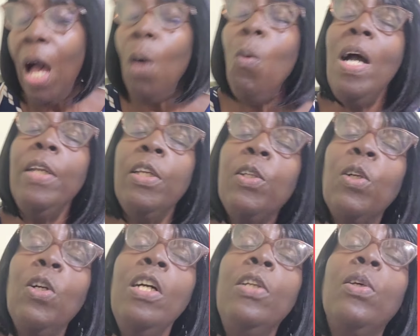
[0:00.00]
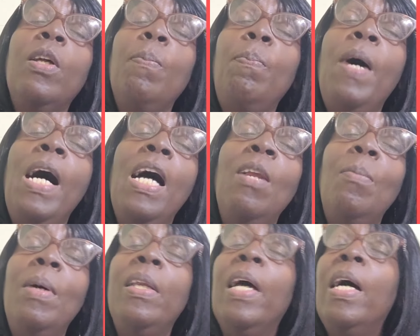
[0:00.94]
I want you to go into the
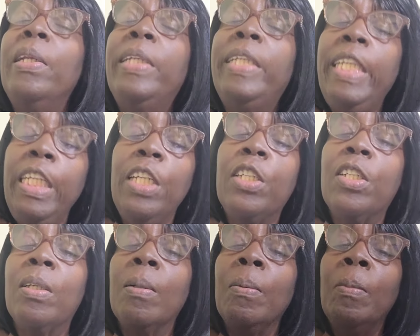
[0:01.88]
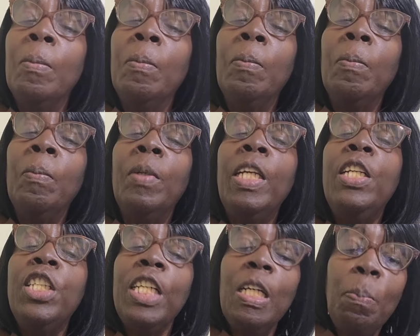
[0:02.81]
parliament and teach the
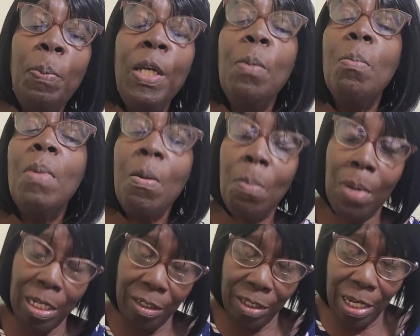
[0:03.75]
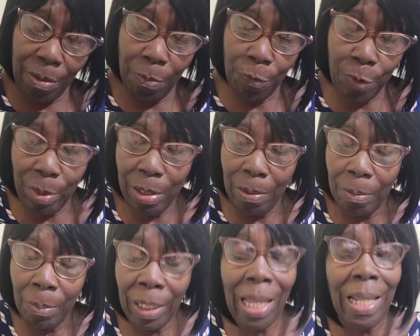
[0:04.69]
JLP members them for me.
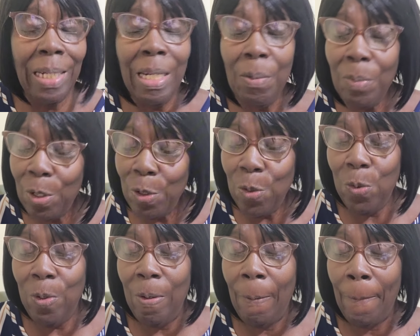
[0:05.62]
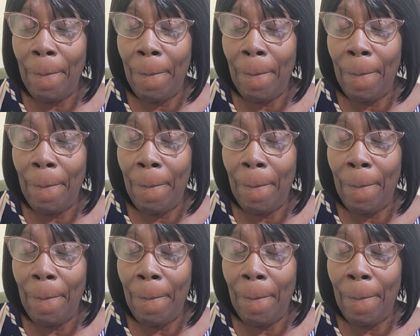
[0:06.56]
Because them don't know.